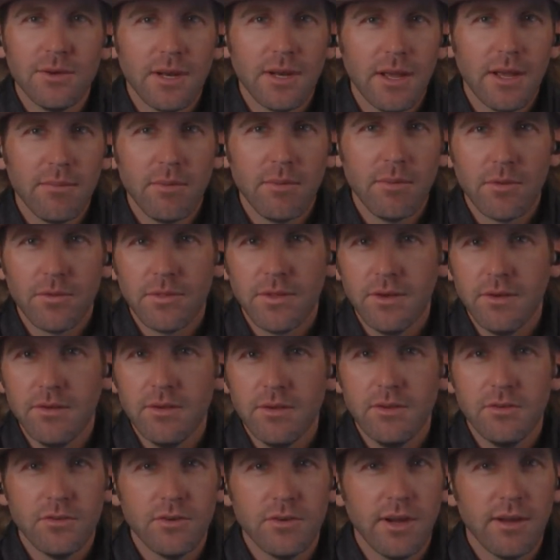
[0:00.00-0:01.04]
and I both know
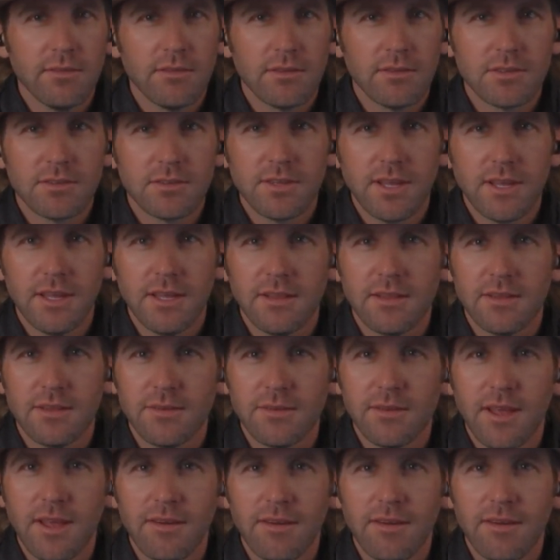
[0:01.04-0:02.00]
you travel the state and